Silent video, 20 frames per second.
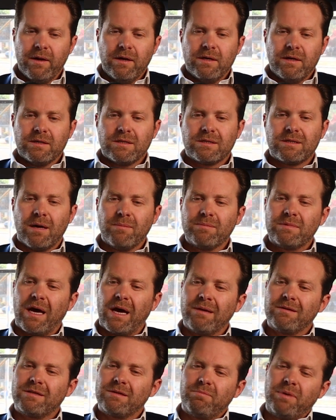
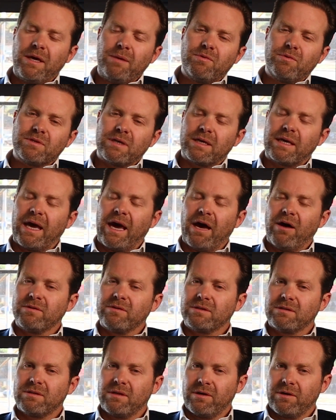Sometimes people's
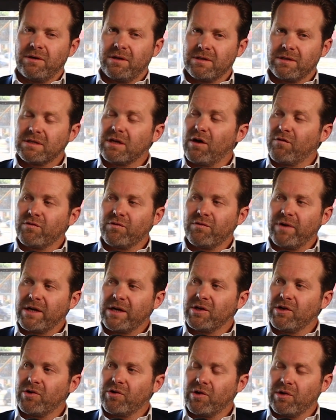accounts that are
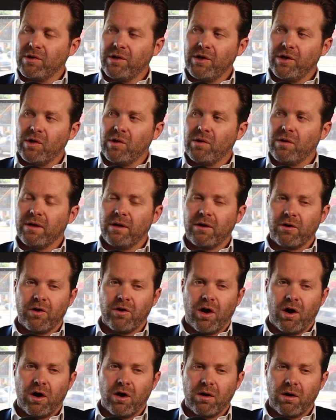self-directed are
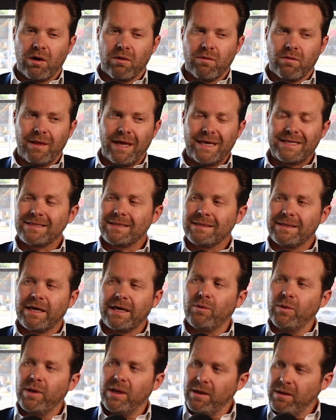are less
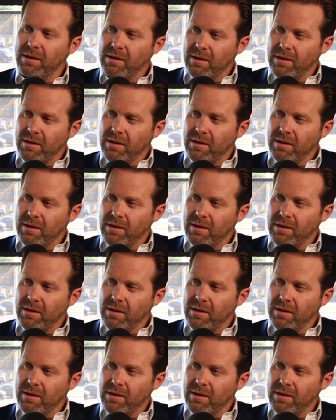liquid,